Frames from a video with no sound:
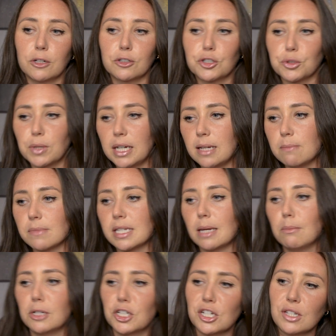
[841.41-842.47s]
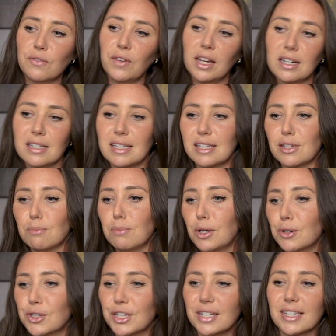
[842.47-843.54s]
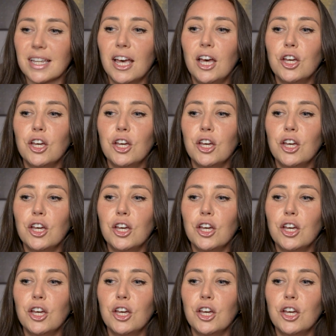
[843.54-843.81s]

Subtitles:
your dreams, images, fantasies, emotions.